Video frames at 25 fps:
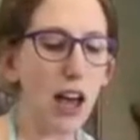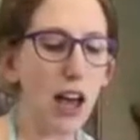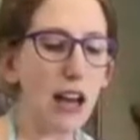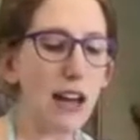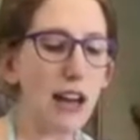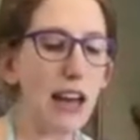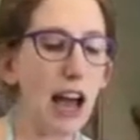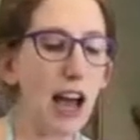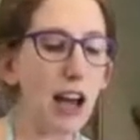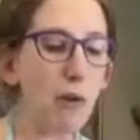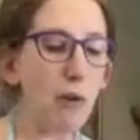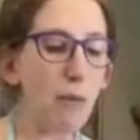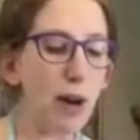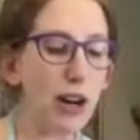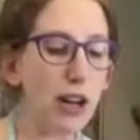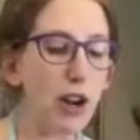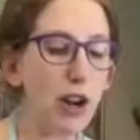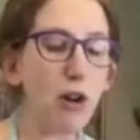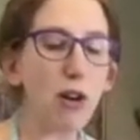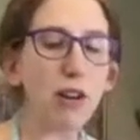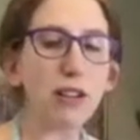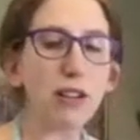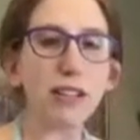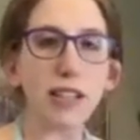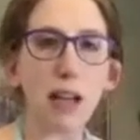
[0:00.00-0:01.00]
Now, when
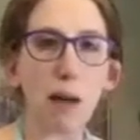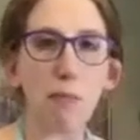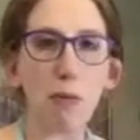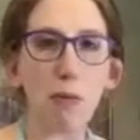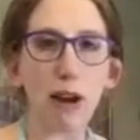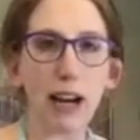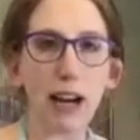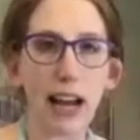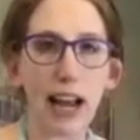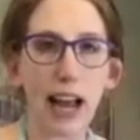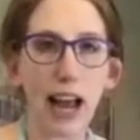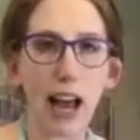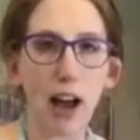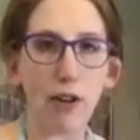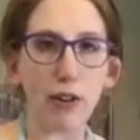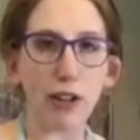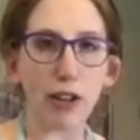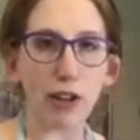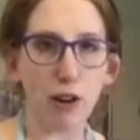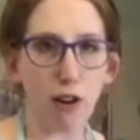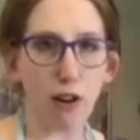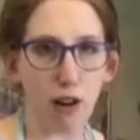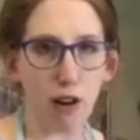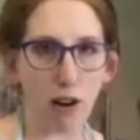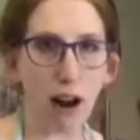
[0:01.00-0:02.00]
you're separating out
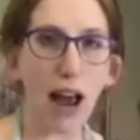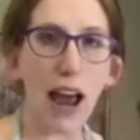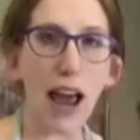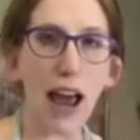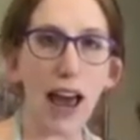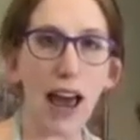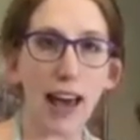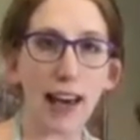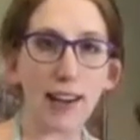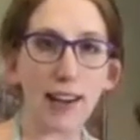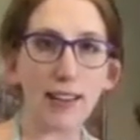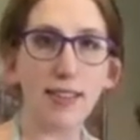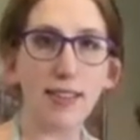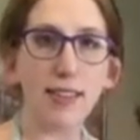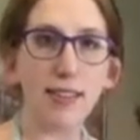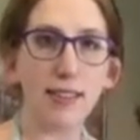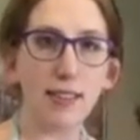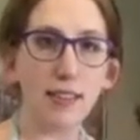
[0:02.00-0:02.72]
your egg